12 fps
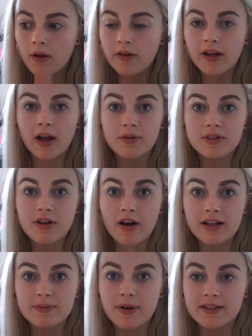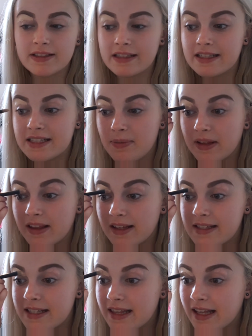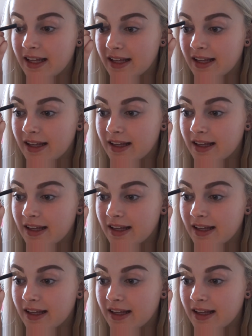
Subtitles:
Okay, I was not expecting this to be this thick.